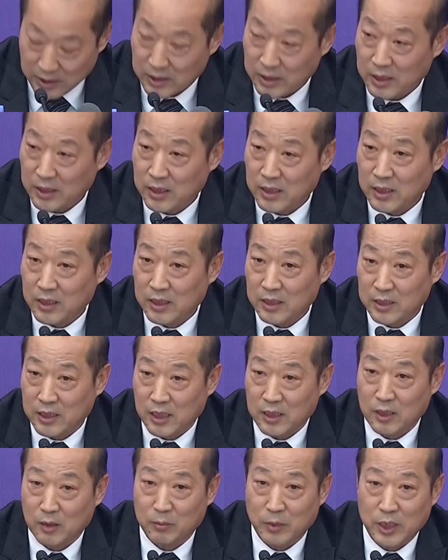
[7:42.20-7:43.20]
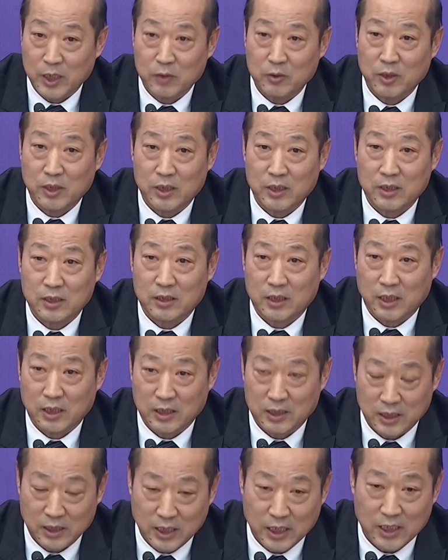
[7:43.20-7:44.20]
foster
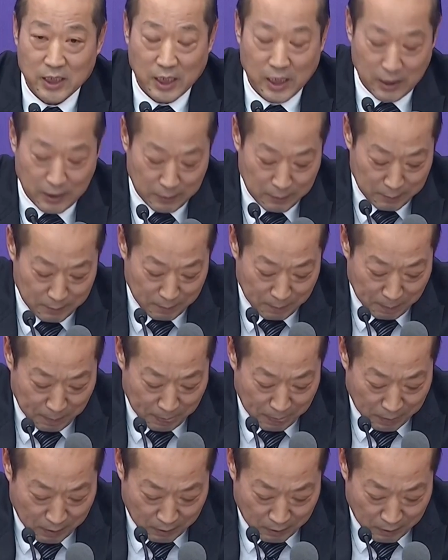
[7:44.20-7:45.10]
online working out